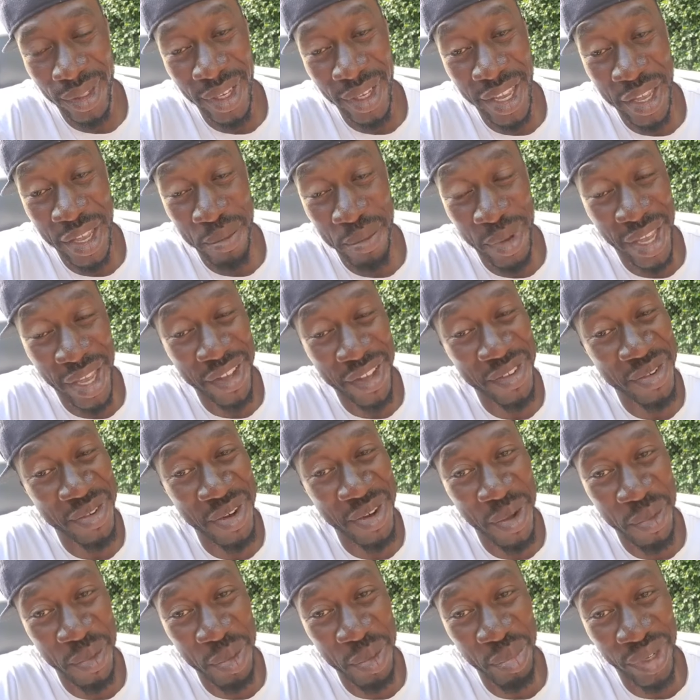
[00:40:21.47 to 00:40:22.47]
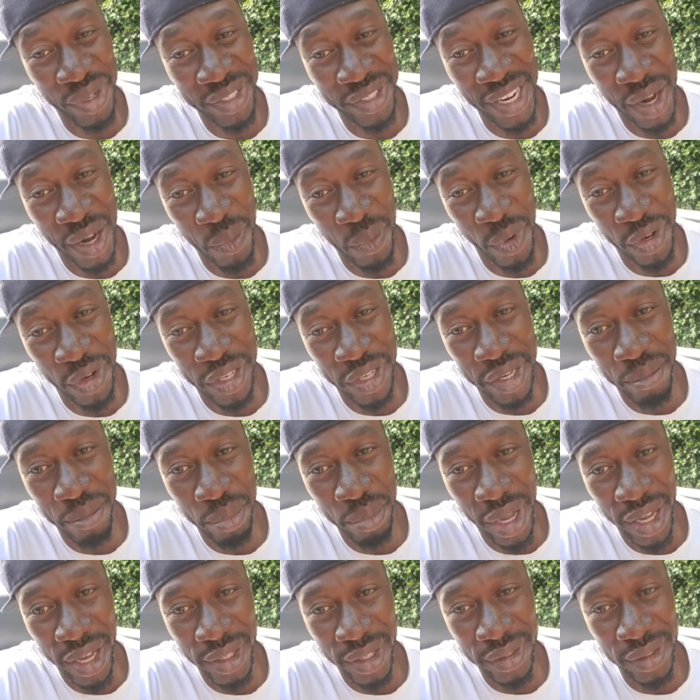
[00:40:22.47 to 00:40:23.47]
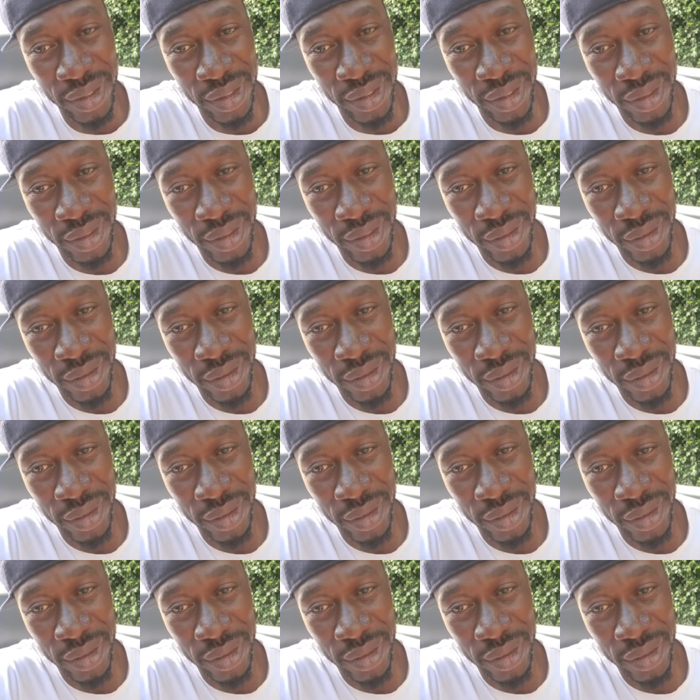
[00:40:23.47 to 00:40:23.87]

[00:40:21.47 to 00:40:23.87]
Yeah, man, you know we put that work in, Banks.